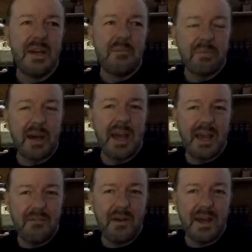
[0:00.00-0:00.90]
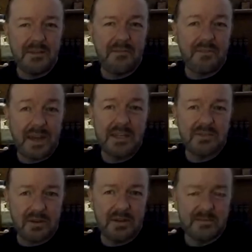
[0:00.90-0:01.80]
But if I had a face
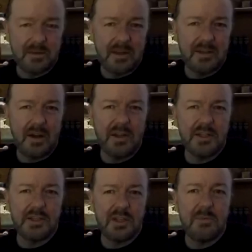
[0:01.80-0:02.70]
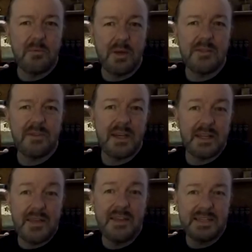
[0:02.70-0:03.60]
transplant, I'd assume it was vegan
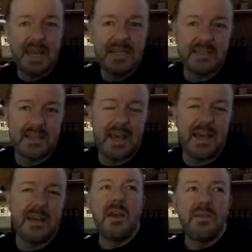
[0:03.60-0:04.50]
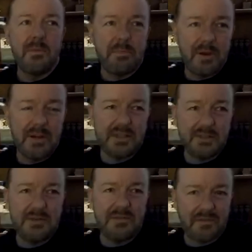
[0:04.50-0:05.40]
in the sense that the person
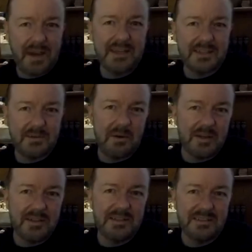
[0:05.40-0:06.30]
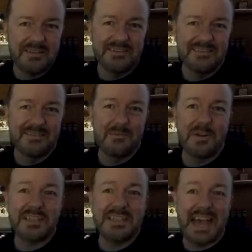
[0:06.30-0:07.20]
whose face it
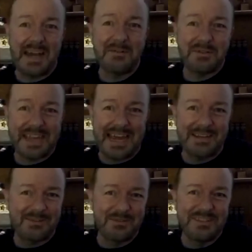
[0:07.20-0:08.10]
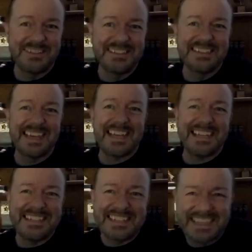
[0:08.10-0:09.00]
wasn't held down
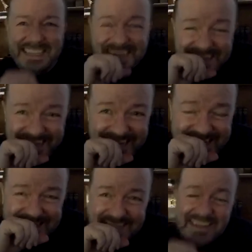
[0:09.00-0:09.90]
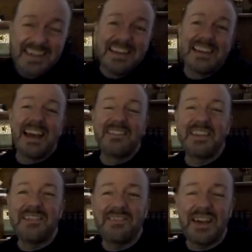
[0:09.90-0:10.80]
and have
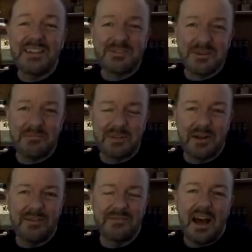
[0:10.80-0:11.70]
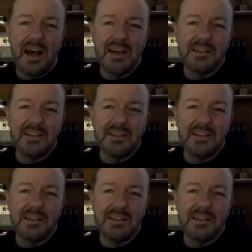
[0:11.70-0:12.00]
their face ripped off. I